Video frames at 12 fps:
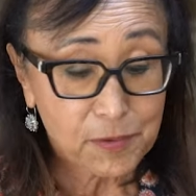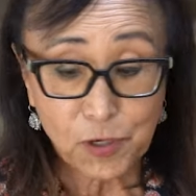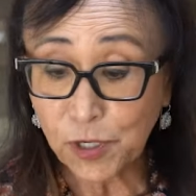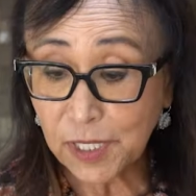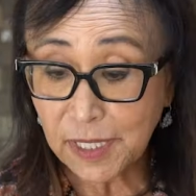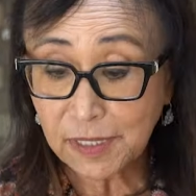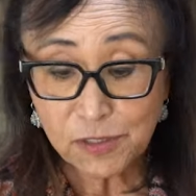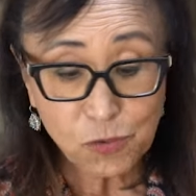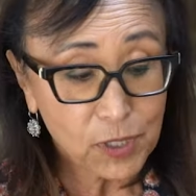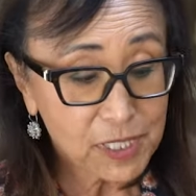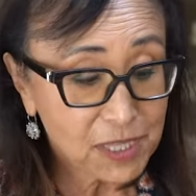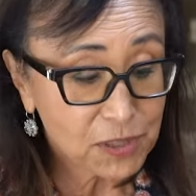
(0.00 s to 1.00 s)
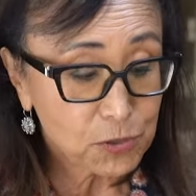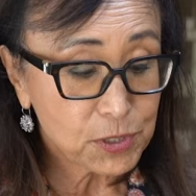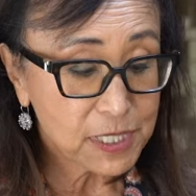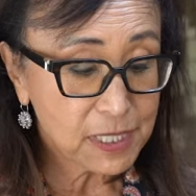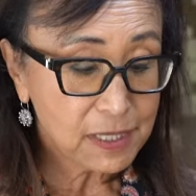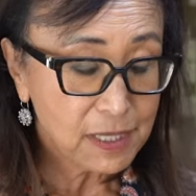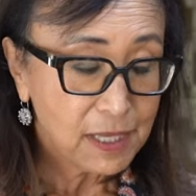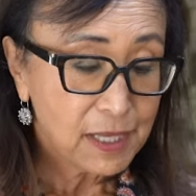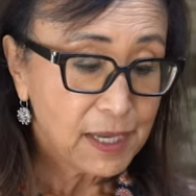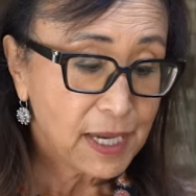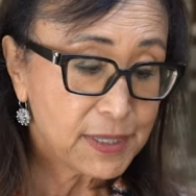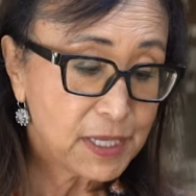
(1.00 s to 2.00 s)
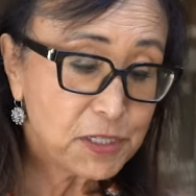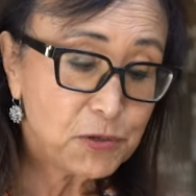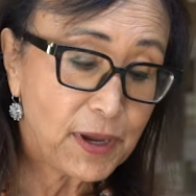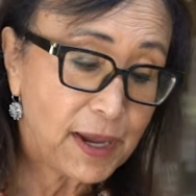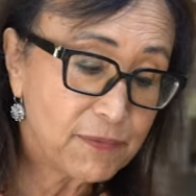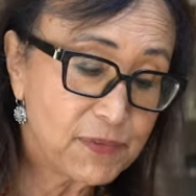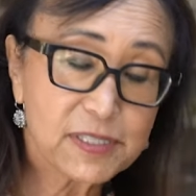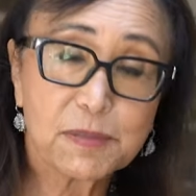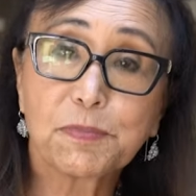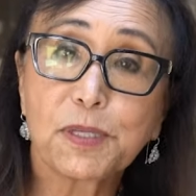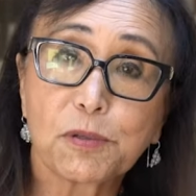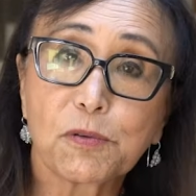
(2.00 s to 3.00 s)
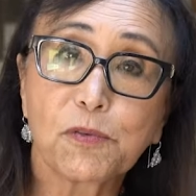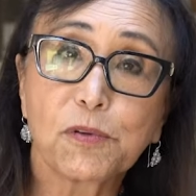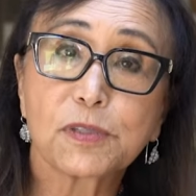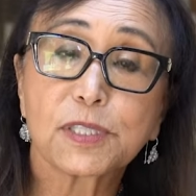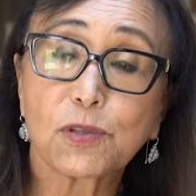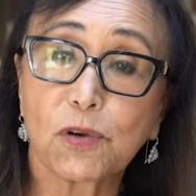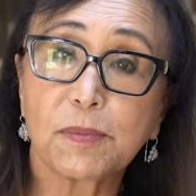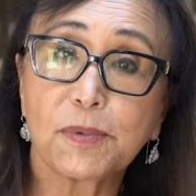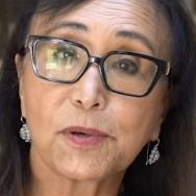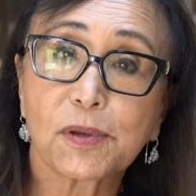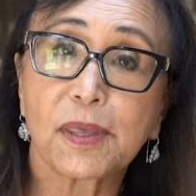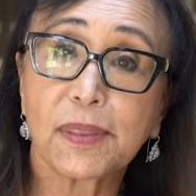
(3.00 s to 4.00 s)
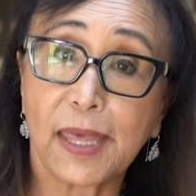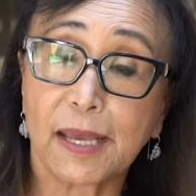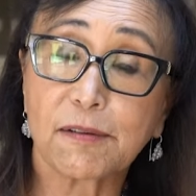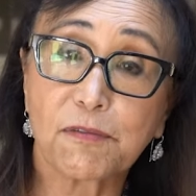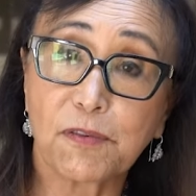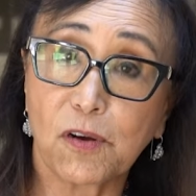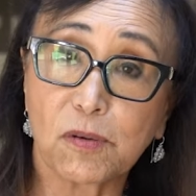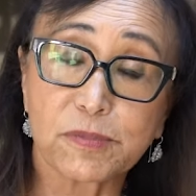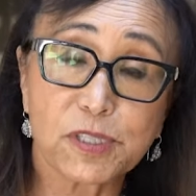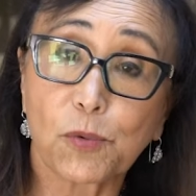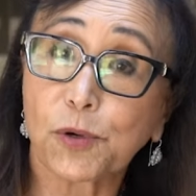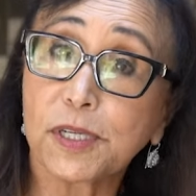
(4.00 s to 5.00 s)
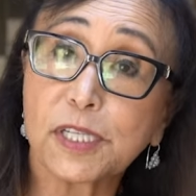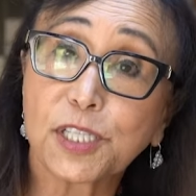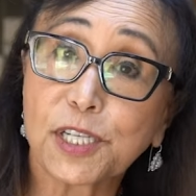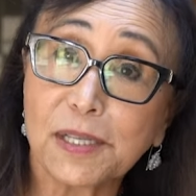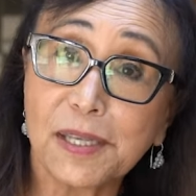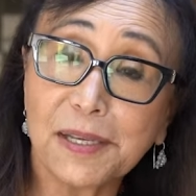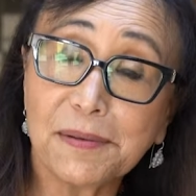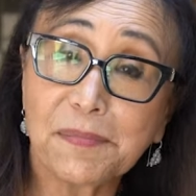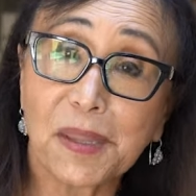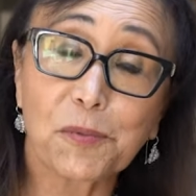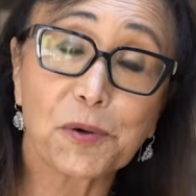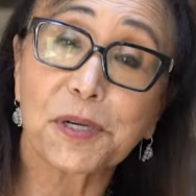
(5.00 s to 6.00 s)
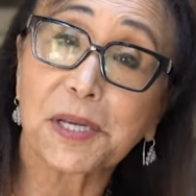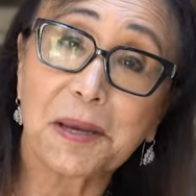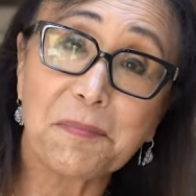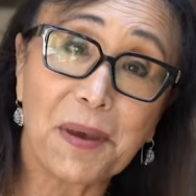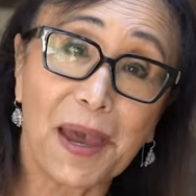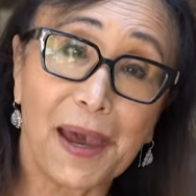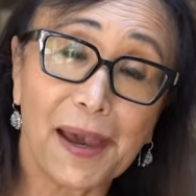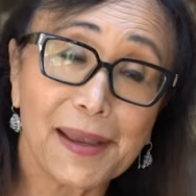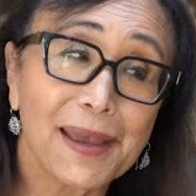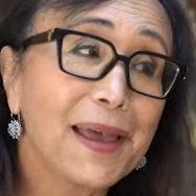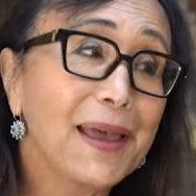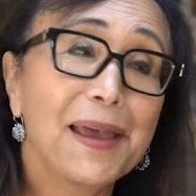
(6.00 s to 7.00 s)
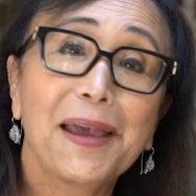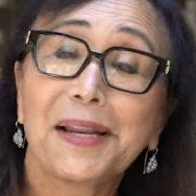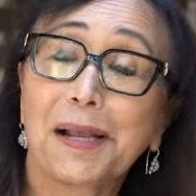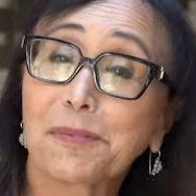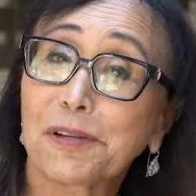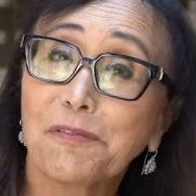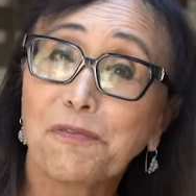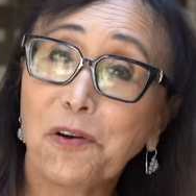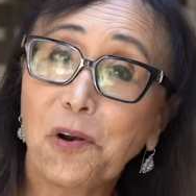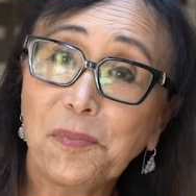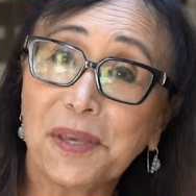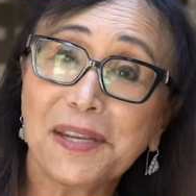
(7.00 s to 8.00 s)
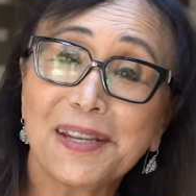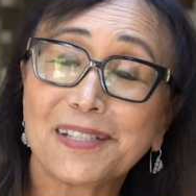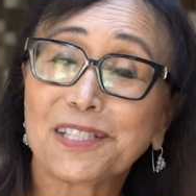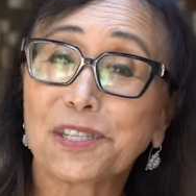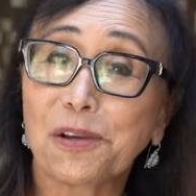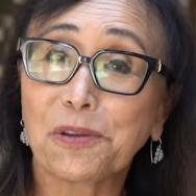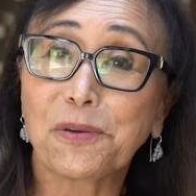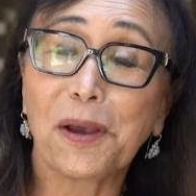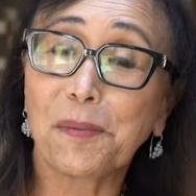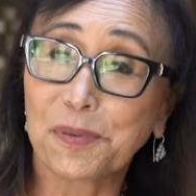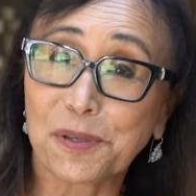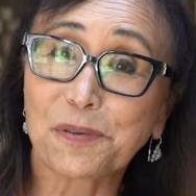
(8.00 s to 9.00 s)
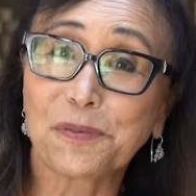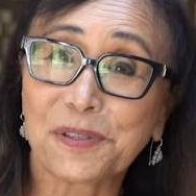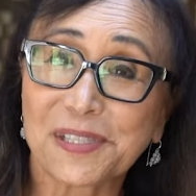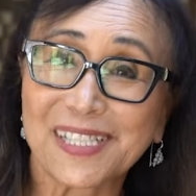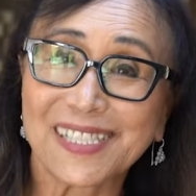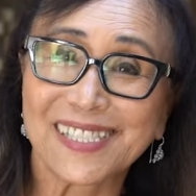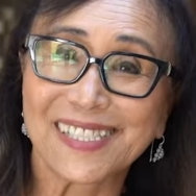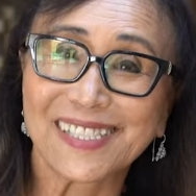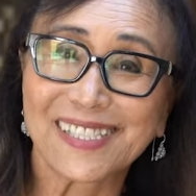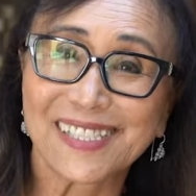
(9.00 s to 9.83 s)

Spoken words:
cooking 20-30, and then you have this beautiful soy milk that foams. So we're going to chill it, and we're going to come back, and I'm going to foam it and show you how beautiful it is.